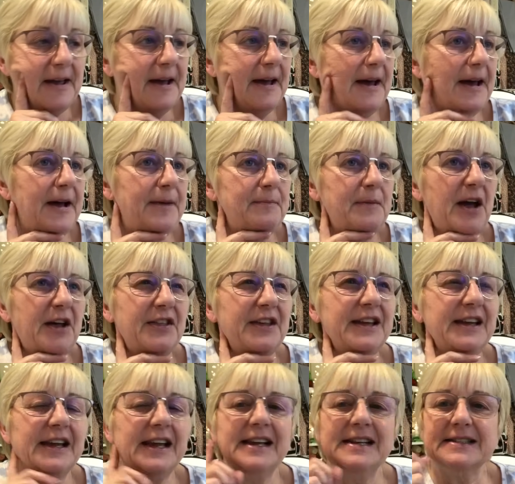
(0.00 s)
I
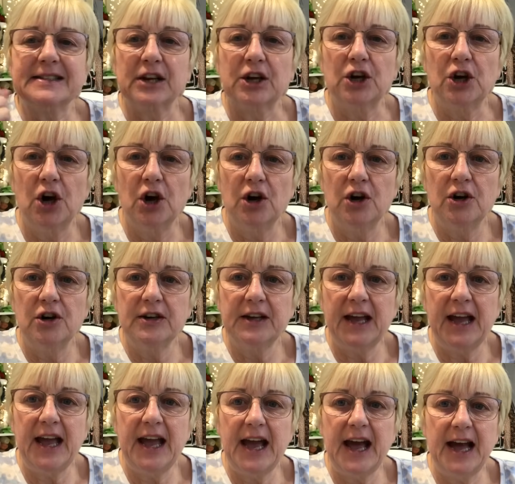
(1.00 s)
think it's a
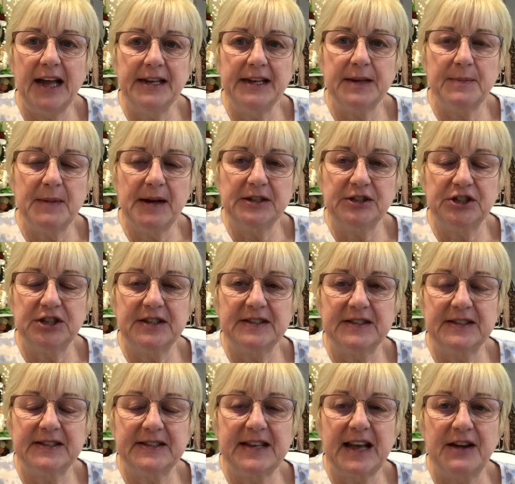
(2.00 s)
Corgi and a
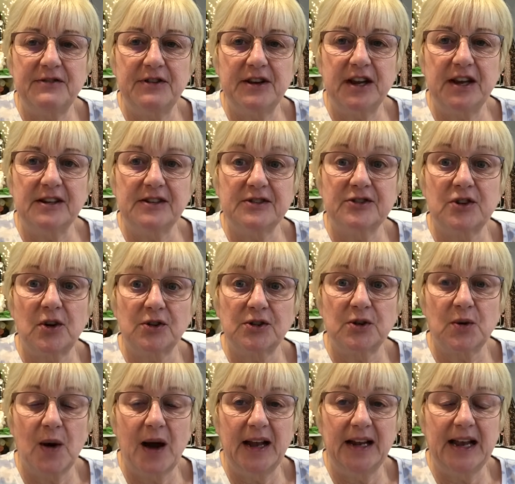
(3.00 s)
Manchester Terrier, so I'd
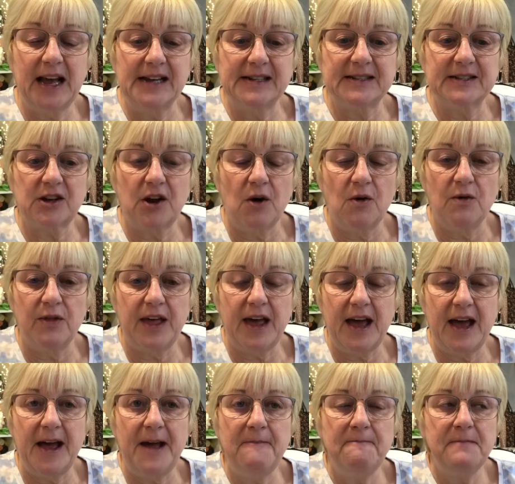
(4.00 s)
quite like to go
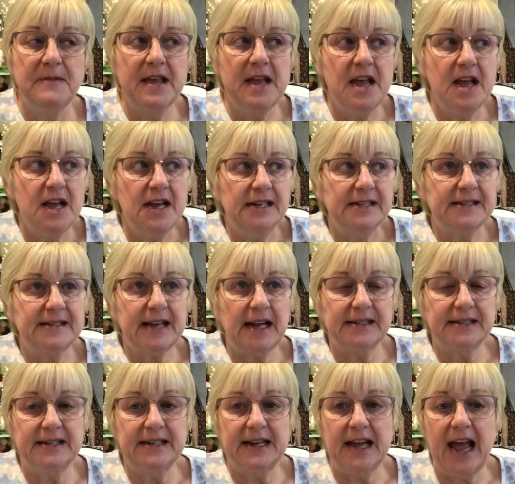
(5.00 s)
there.
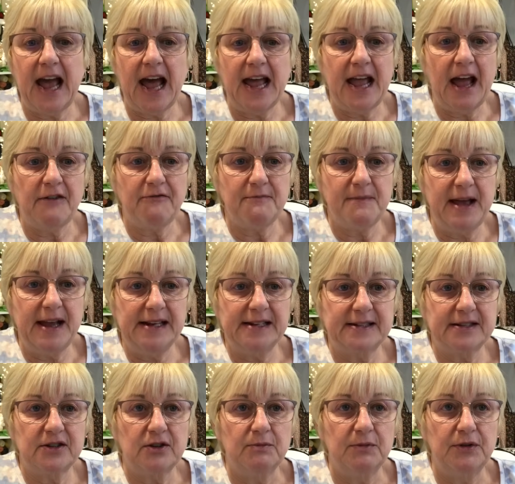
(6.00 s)
Saturday, I have made
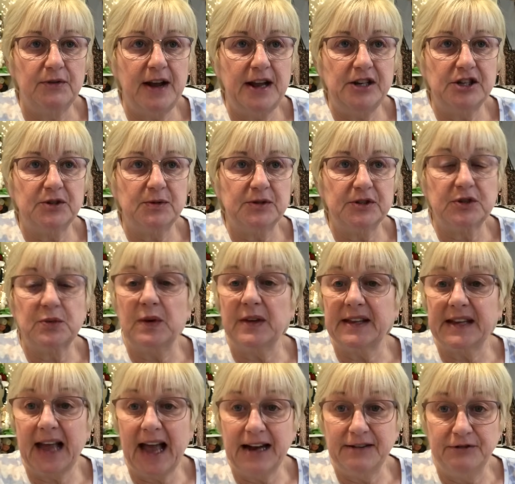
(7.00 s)
some arrangements
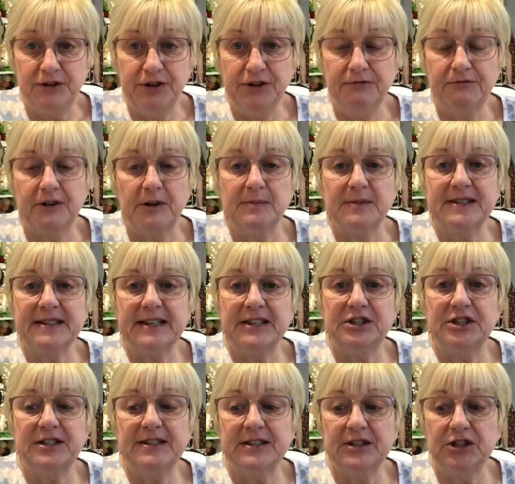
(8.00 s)
with Karen from
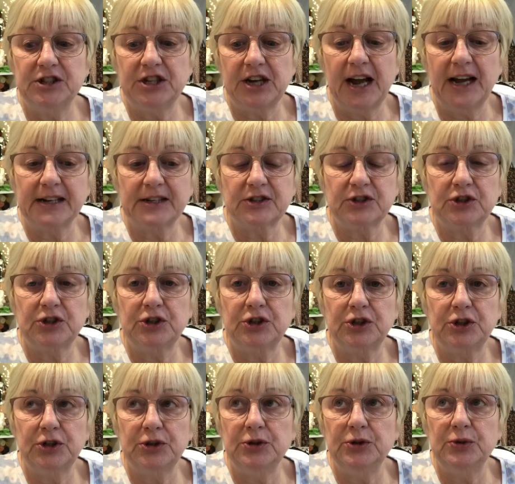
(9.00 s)
Stitches and Jacks
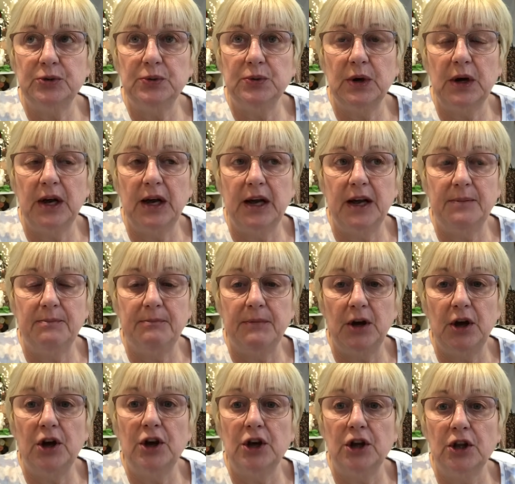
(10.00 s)
to
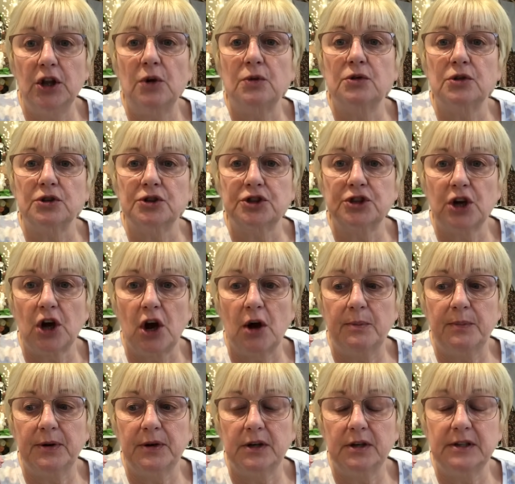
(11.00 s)
her local
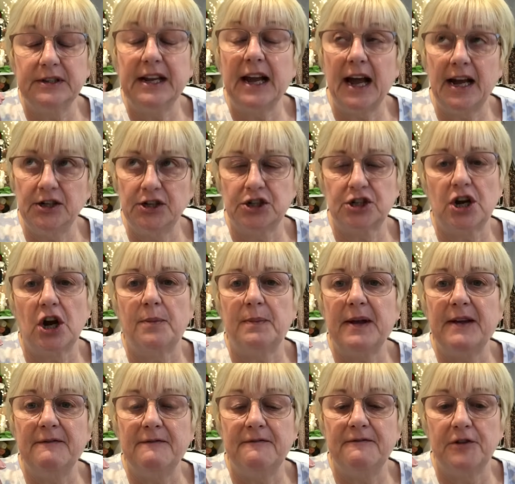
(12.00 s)
shop, yarn shop
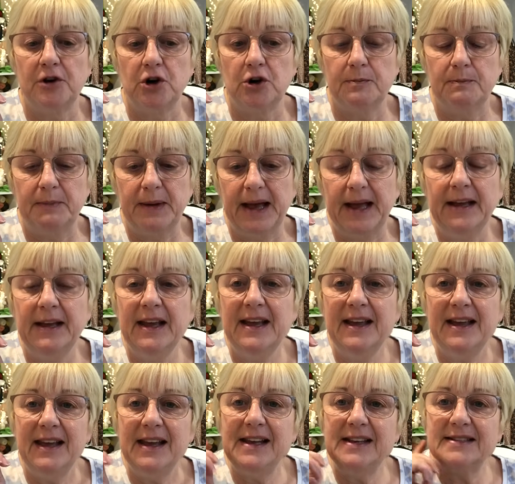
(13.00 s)
in Formby,
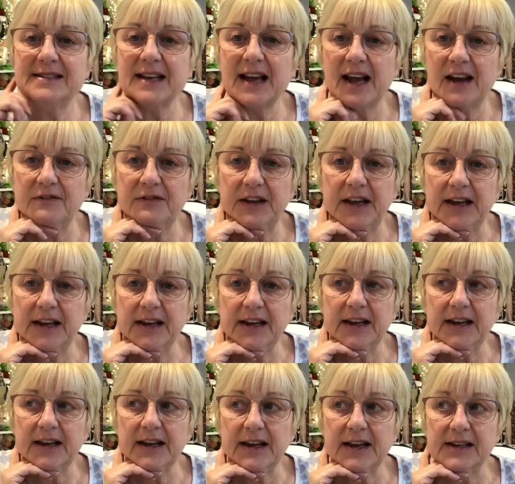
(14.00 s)
is
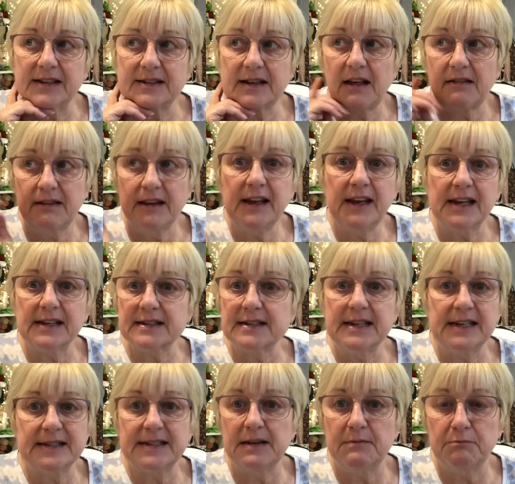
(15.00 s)
having, I think it's
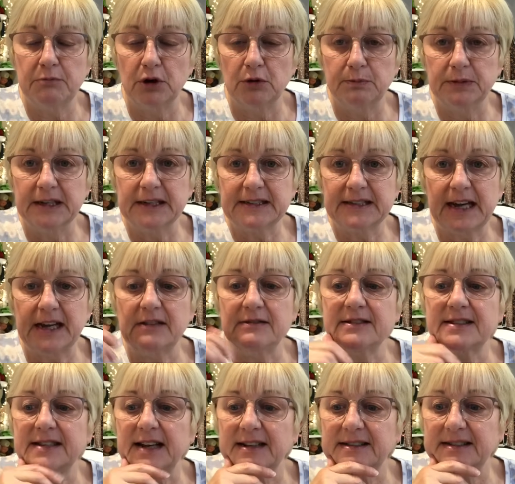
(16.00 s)
Knitting Public Day
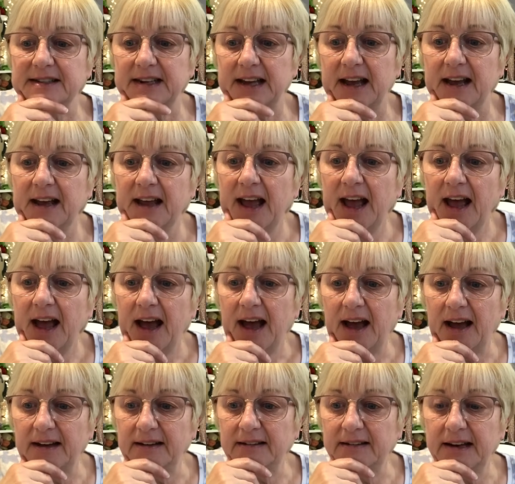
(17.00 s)
on Saturday,
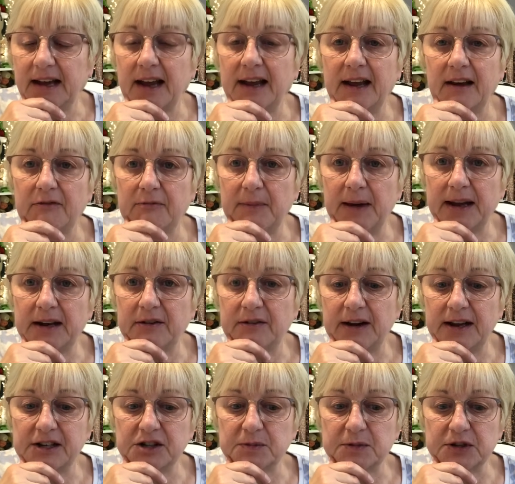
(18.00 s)
and I have made
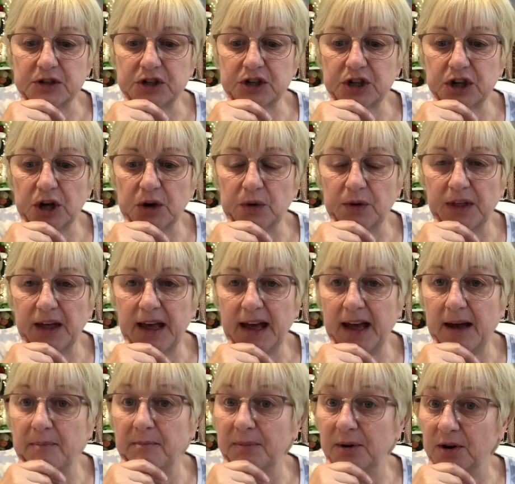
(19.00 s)
arrangements to go
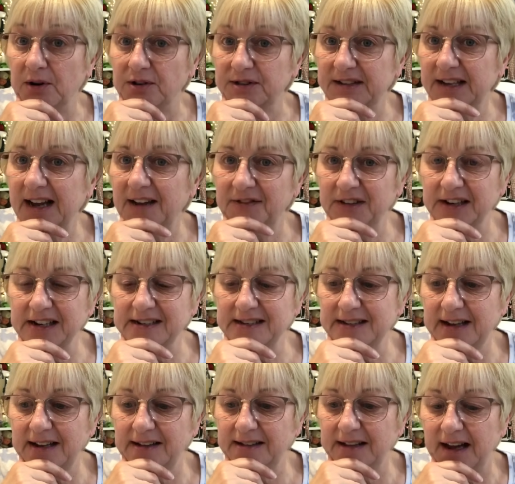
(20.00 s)
there. But having
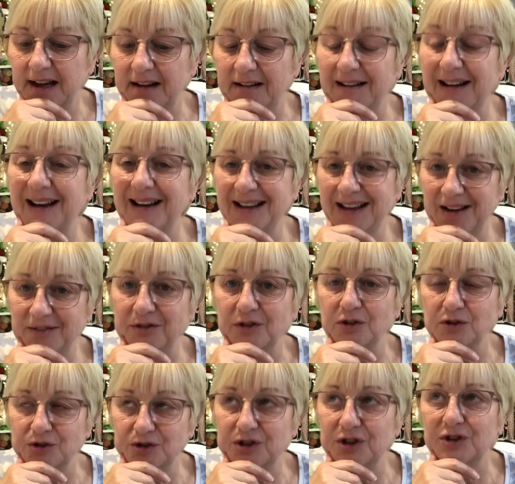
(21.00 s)
said that, I have
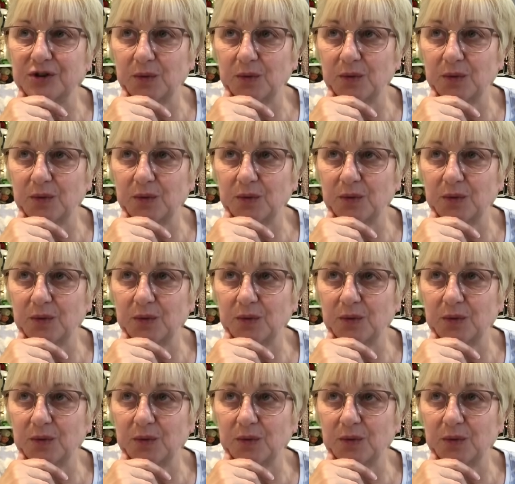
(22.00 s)
looked at the